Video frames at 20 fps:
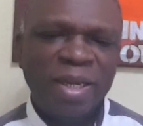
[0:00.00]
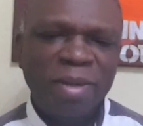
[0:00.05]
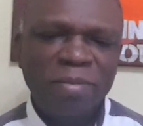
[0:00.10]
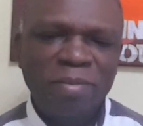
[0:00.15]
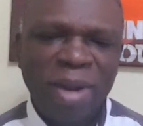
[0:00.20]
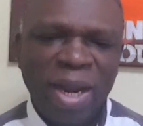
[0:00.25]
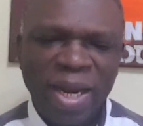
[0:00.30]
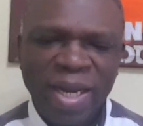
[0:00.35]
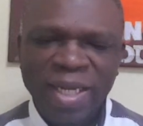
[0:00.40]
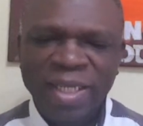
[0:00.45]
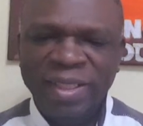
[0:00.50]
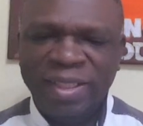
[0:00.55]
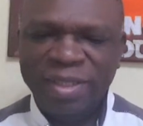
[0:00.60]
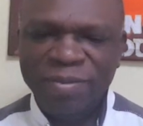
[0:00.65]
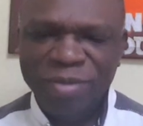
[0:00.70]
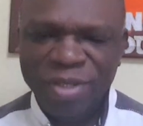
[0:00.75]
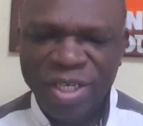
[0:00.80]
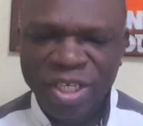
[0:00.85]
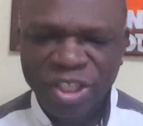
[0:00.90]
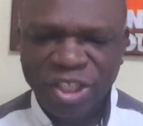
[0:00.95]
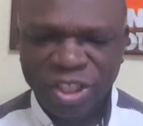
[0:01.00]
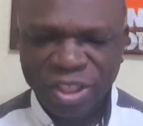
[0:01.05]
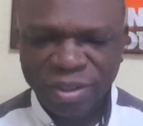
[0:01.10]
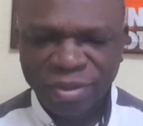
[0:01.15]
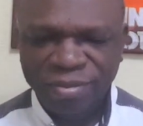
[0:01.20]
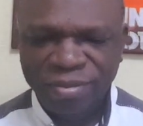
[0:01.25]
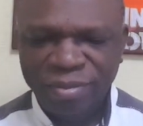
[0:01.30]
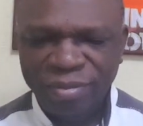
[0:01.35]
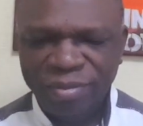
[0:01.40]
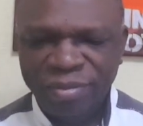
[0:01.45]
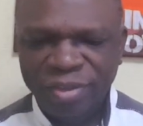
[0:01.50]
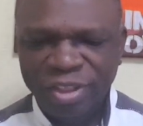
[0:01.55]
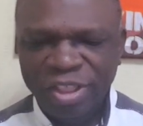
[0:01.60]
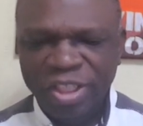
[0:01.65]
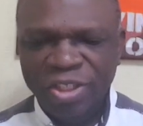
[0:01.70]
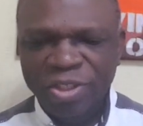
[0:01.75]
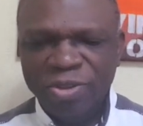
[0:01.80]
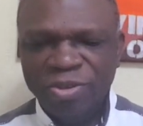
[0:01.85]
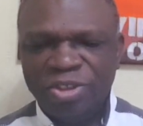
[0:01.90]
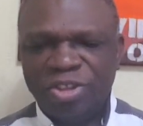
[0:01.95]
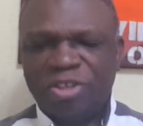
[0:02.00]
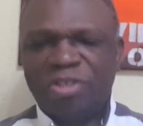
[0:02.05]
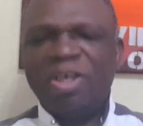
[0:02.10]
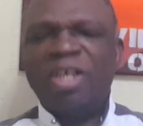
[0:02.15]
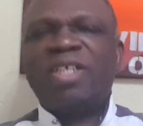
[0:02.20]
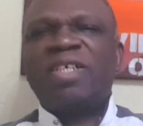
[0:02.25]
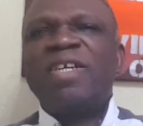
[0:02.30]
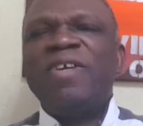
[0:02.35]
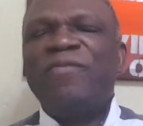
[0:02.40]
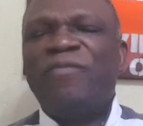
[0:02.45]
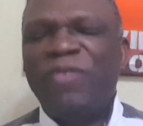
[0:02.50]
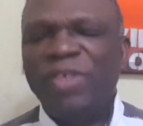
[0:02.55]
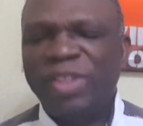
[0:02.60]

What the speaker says: by intimidation, threatening